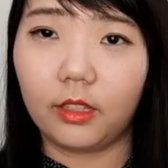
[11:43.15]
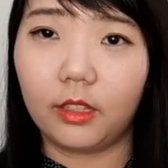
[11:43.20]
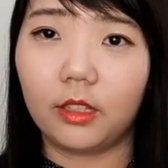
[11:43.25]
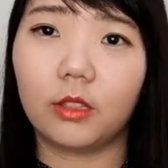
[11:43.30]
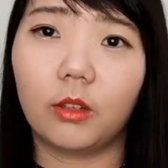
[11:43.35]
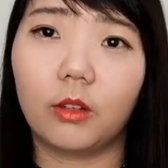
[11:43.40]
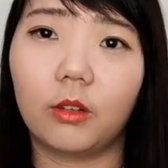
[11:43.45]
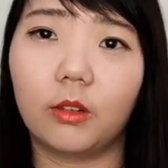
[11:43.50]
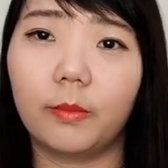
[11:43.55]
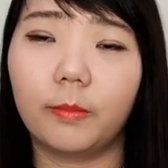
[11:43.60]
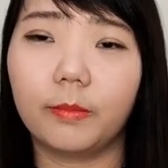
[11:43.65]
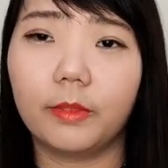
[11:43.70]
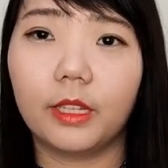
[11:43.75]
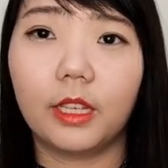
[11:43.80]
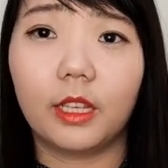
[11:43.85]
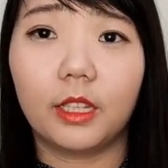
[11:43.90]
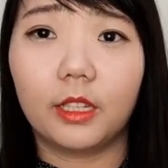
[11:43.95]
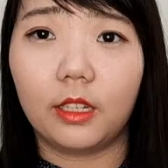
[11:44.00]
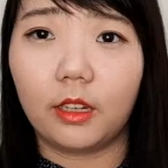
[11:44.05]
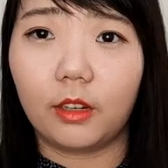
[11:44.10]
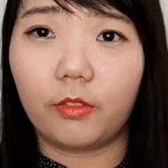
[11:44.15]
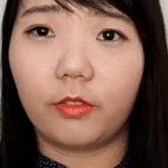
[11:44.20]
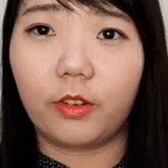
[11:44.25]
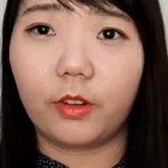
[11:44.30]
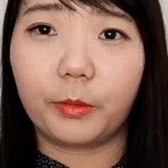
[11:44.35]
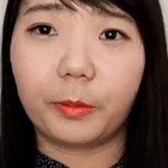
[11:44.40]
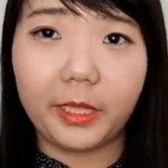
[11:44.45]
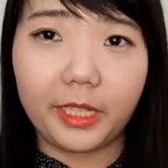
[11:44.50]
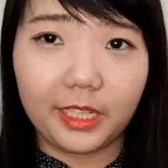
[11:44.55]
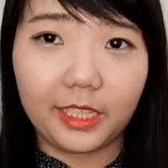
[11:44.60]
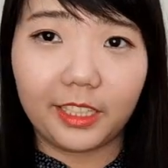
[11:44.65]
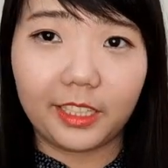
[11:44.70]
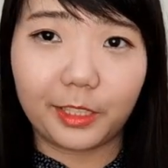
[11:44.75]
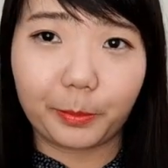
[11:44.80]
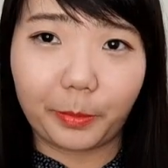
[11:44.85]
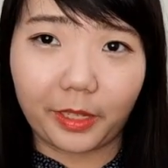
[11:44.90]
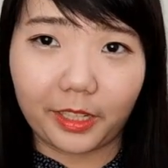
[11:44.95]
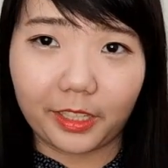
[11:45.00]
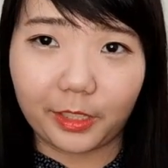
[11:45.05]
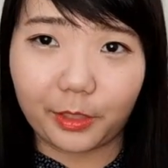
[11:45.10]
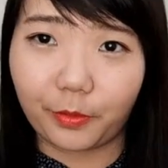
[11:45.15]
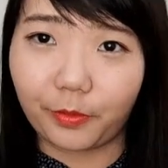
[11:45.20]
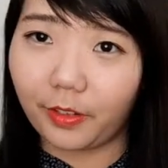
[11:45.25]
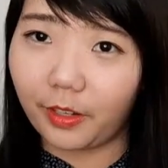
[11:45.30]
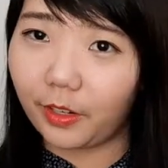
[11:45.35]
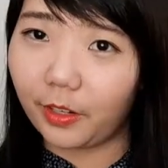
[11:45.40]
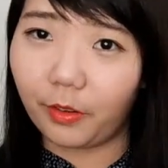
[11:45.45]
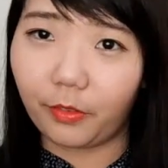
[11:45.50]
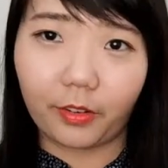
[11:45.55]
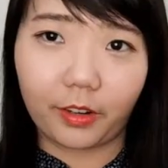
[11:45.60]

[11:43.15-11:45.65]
So yeah, for me, this bag is very,